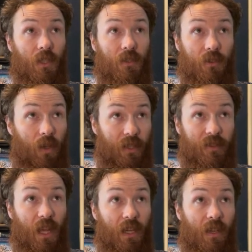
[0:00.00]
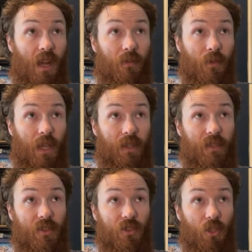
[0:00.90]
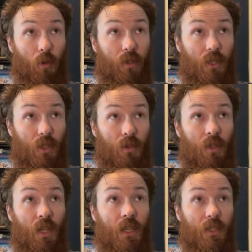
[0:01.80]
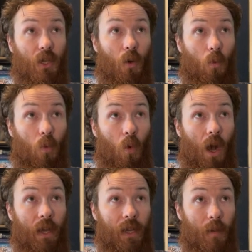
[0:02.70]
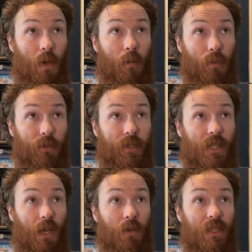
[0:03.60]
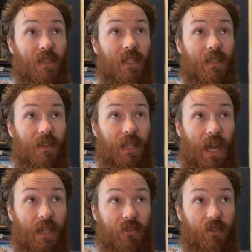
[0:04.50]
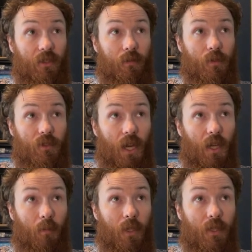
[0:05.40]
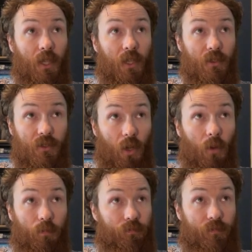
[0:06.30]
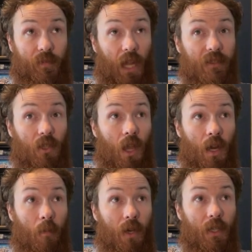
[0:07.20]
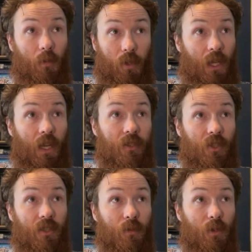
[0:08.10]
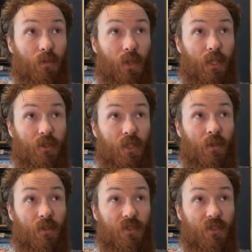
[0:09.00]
So is that enough? And this is showing you, you know, what am I pulling out in the last year of retirement? So that's a lot of money. We got to adjust for inflation.